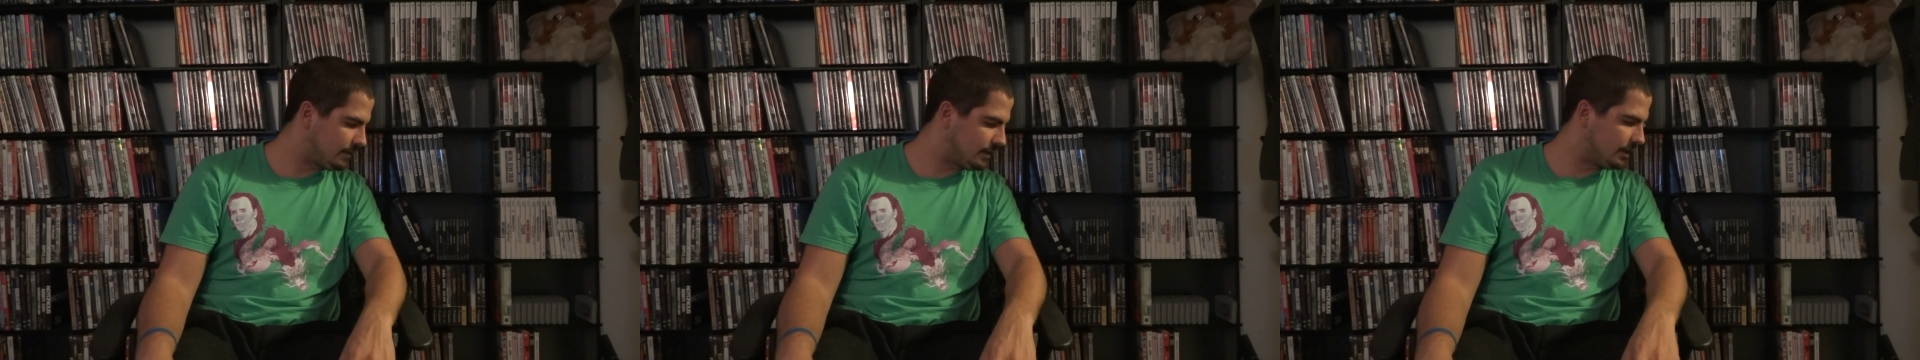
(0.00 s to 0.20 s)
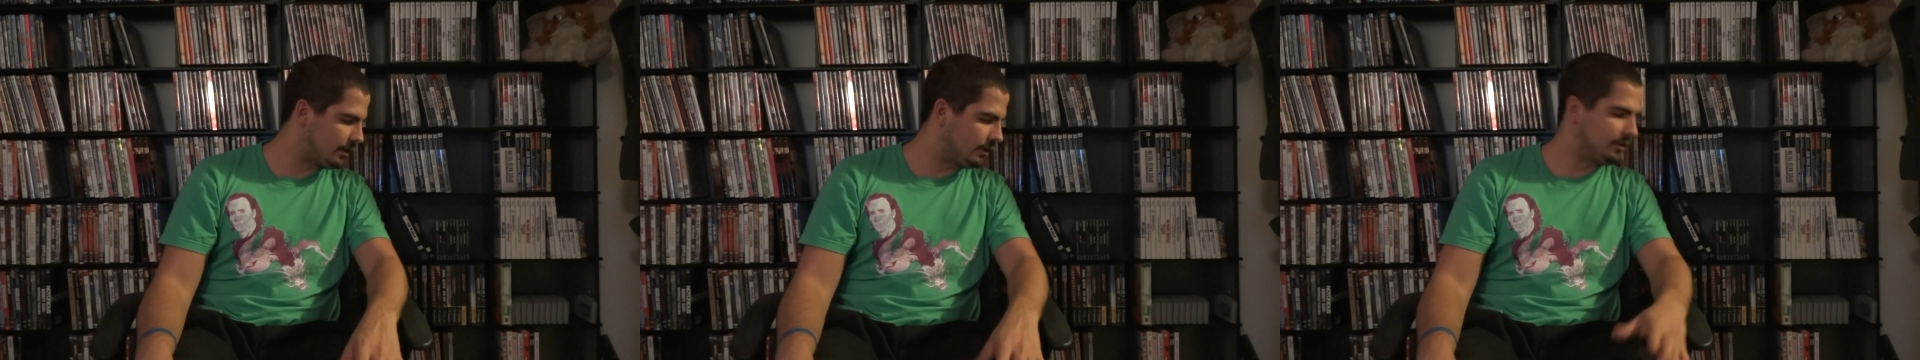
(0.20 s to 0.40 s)

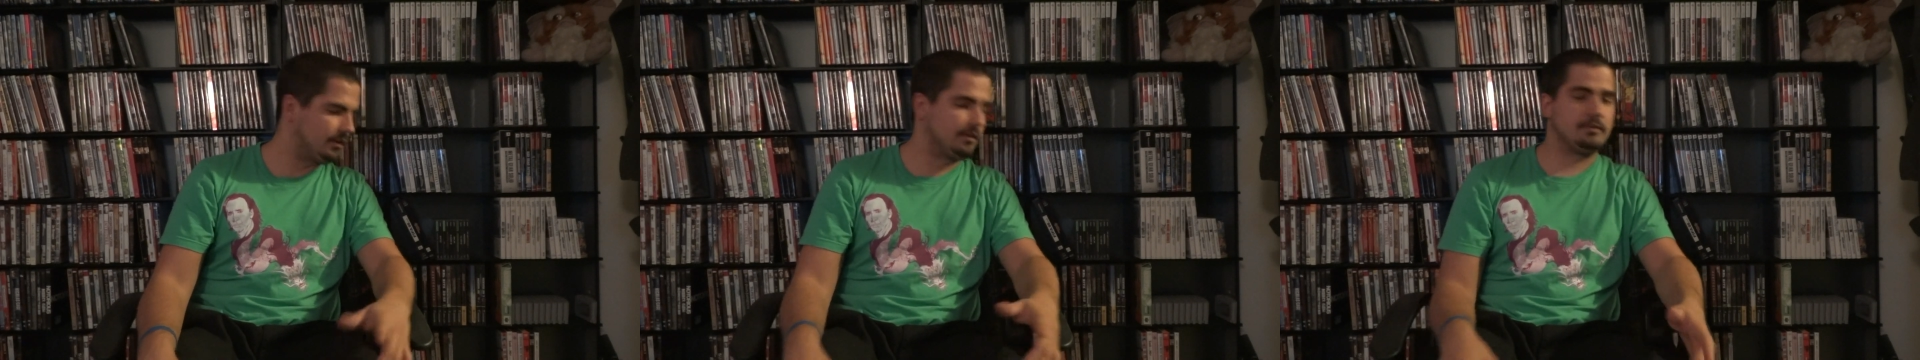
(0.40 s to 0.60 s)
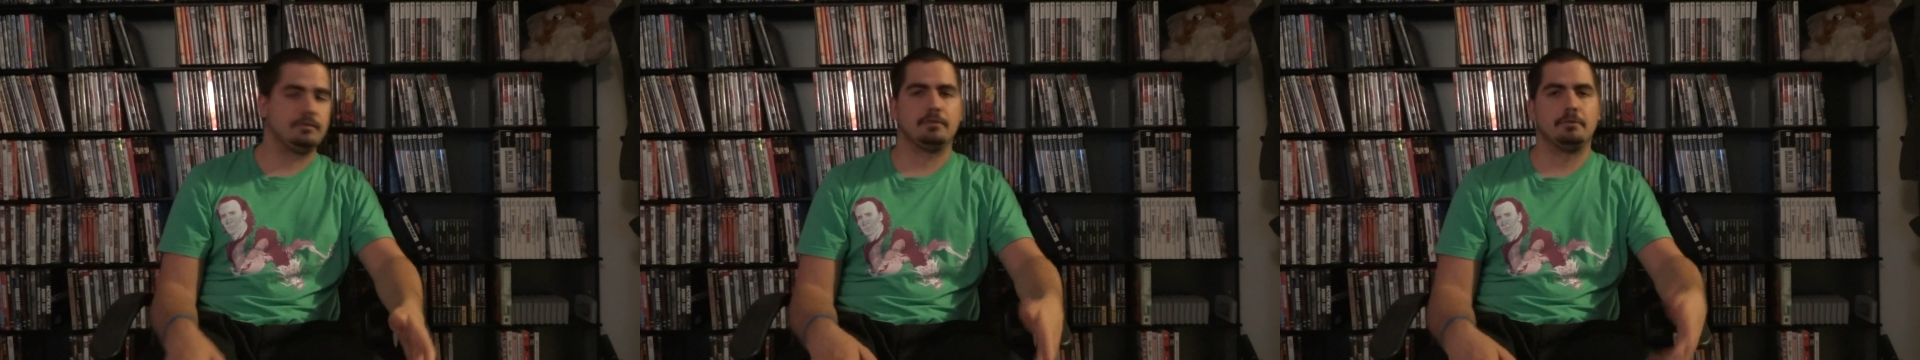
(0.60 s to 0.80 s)
here
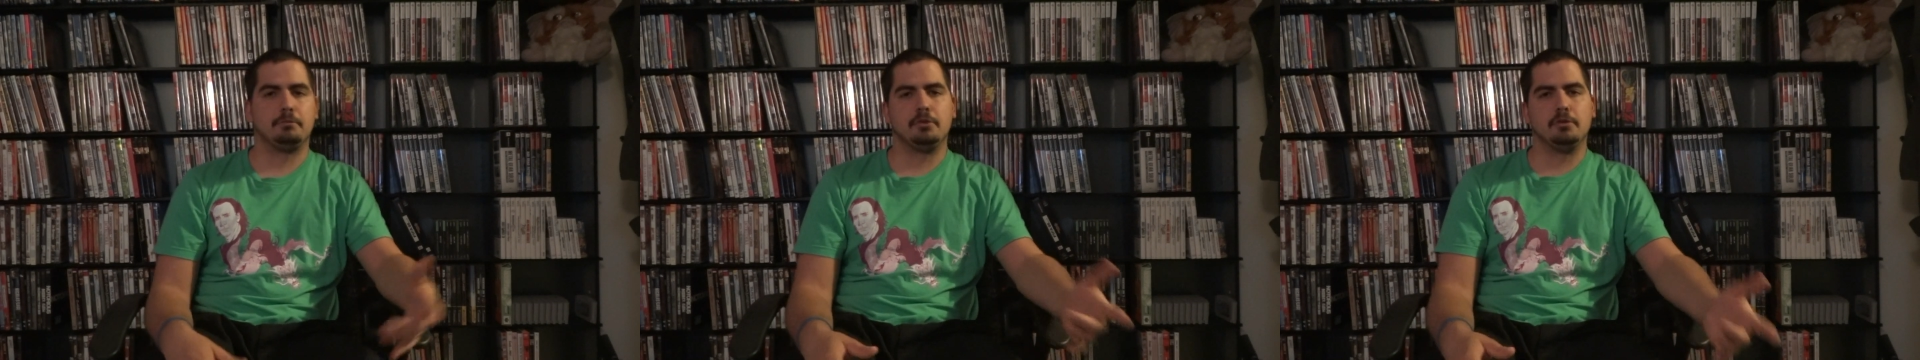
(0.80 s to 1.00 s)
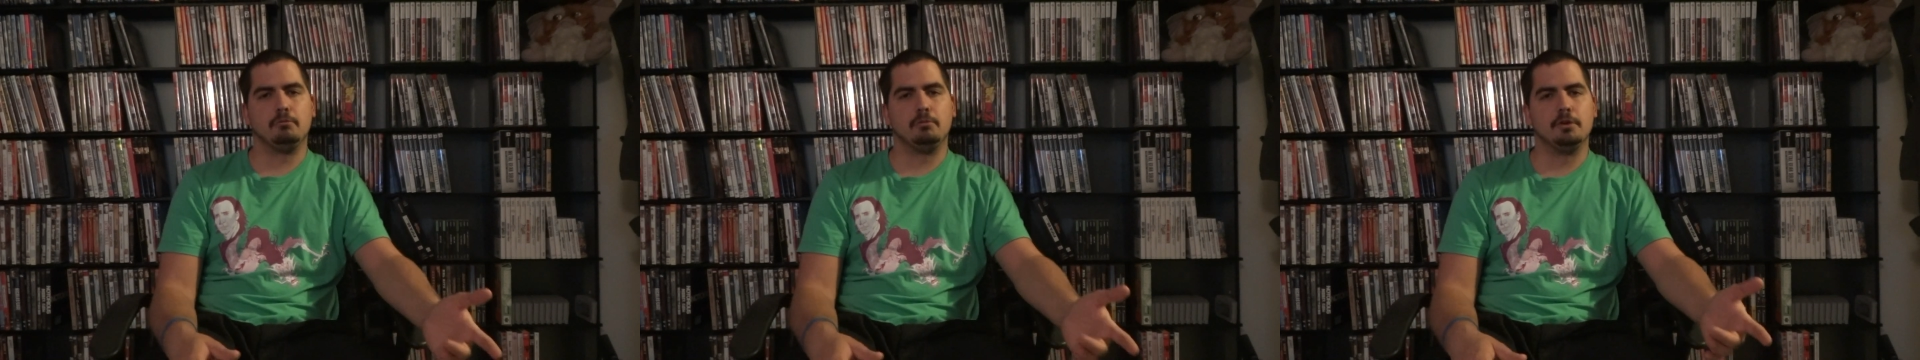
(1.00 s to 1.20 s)
is
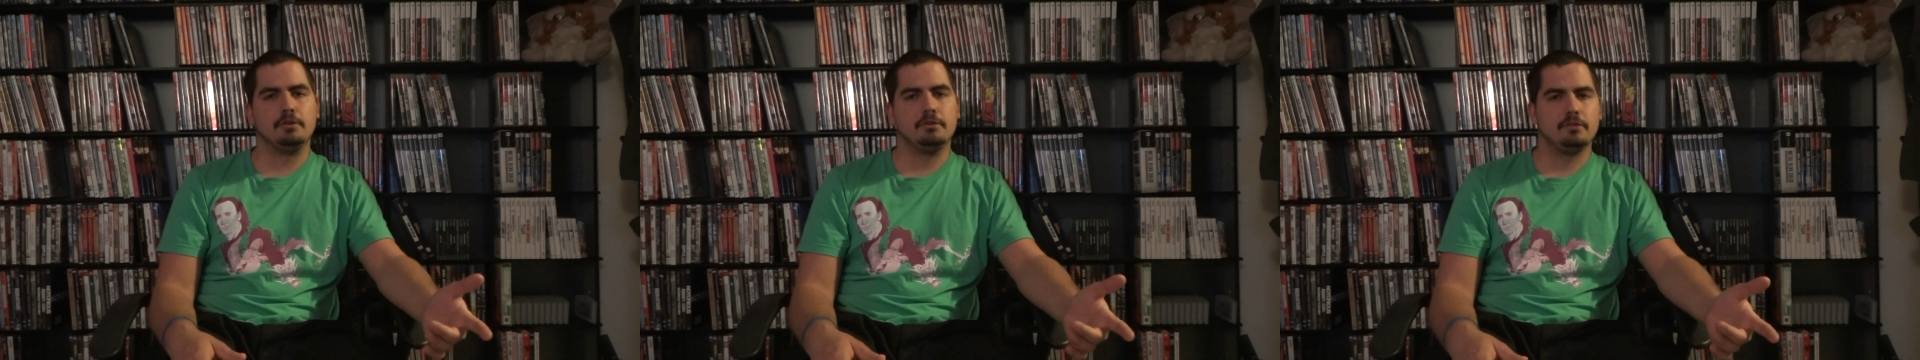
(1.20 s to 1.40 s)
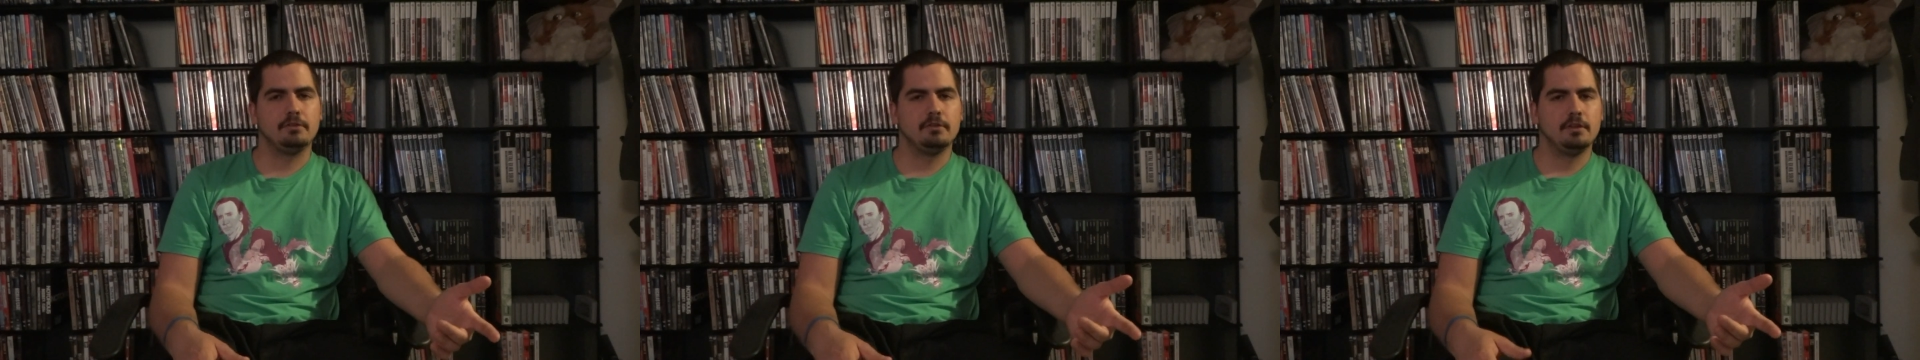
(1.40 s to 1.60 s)
from
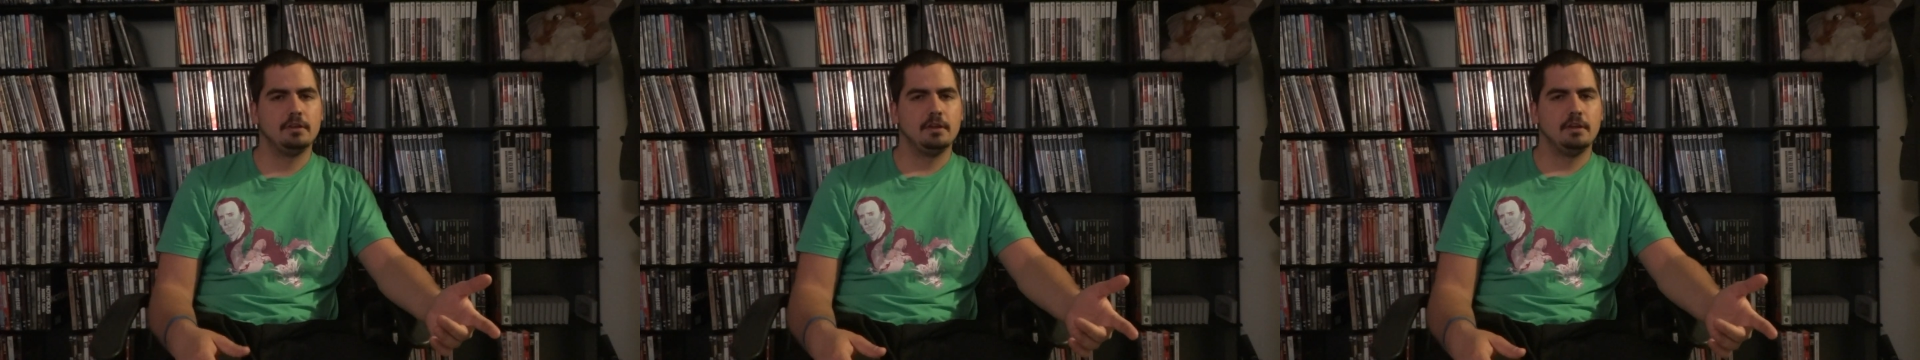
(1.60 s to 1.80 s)
Goodwill's.